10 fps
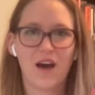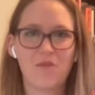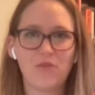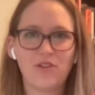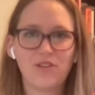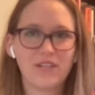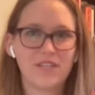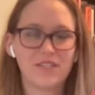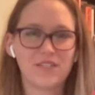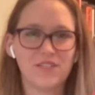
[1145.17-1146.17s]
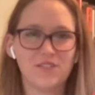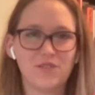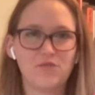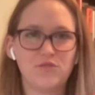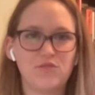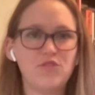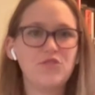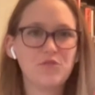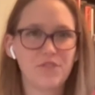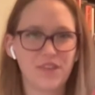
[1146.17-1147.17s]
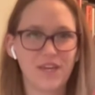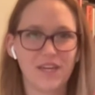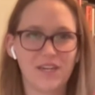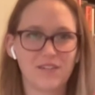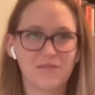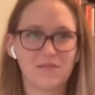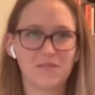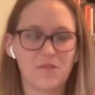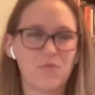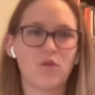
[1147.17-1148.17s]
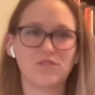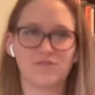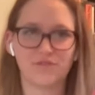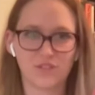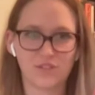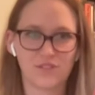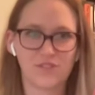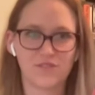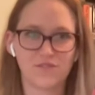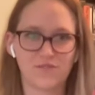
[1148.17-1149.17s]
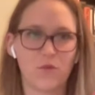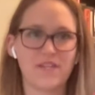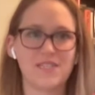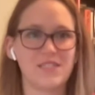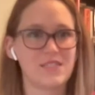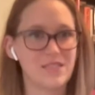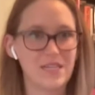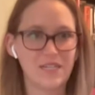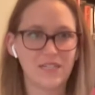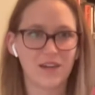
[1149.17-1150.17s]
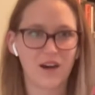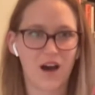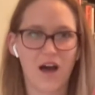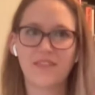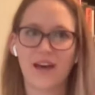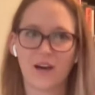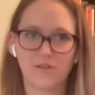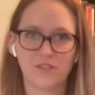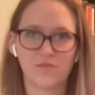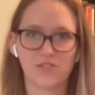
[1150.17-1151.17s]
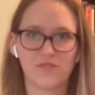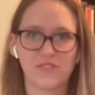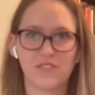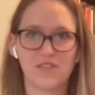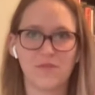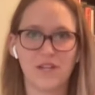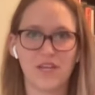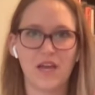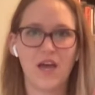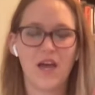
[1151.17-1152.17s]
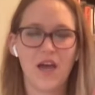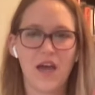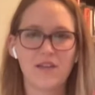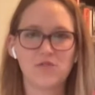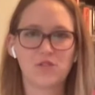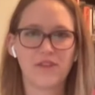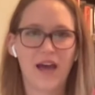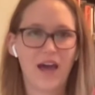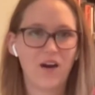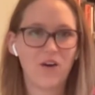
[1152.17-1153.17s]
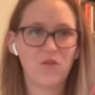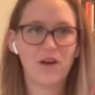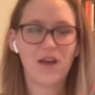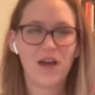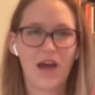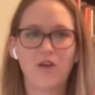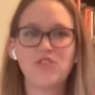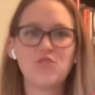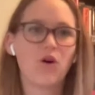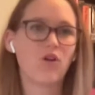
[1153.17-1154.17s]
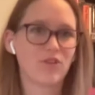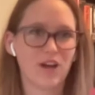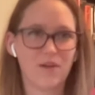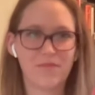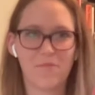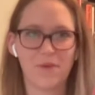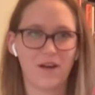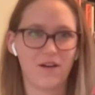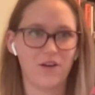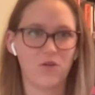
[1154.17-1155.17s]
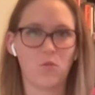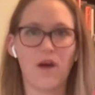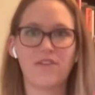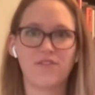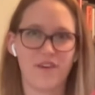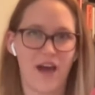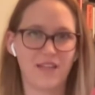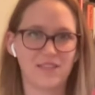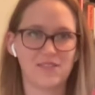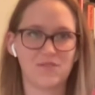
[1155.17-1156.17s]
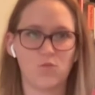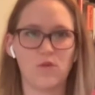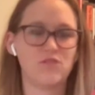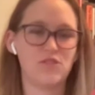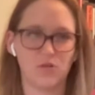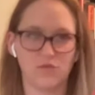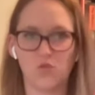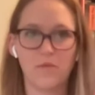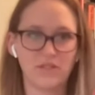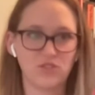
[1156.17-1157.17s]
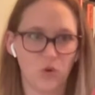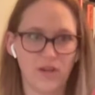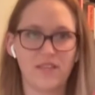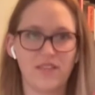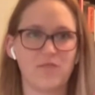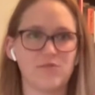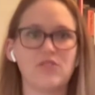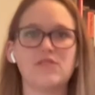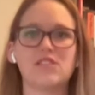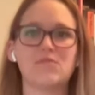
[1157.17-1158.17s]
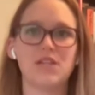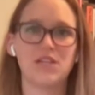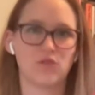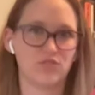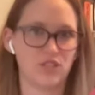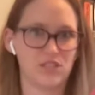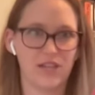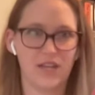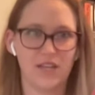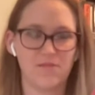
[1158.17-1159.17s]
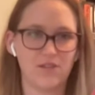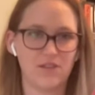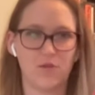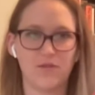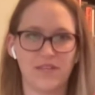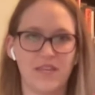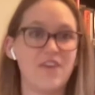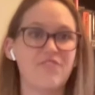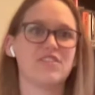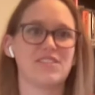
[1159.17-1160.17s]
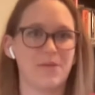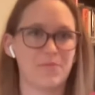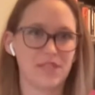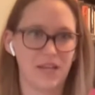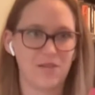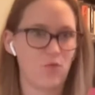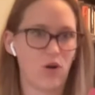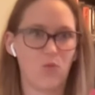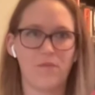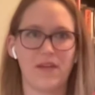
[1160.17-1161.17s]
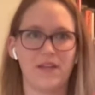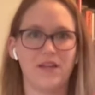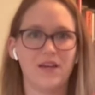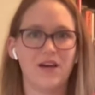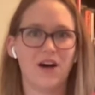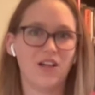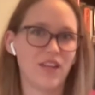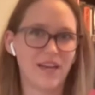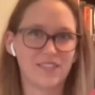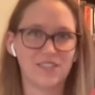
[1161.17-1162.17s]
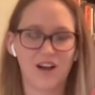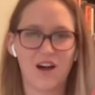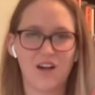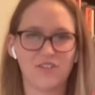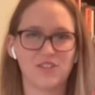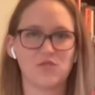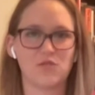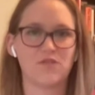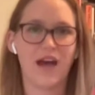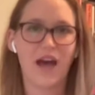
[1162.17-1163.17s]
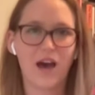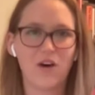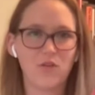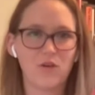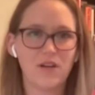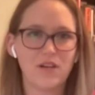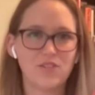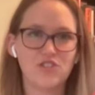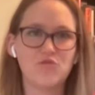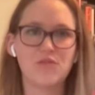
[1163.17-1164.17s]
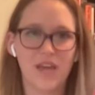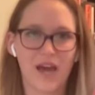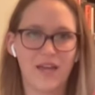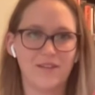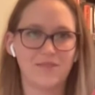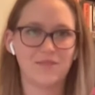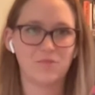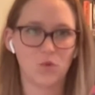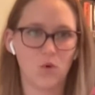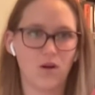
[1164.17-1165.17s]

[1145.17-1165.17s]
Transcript: I'm wondering, do you think a more diverse voice is needed on the House Armed Services Committee, and sort of how you overcome that barrier, whether that's, to women joining the Armed Services Committees or just to getting, if the step is getting more women elected to Congress, sort of how do you get a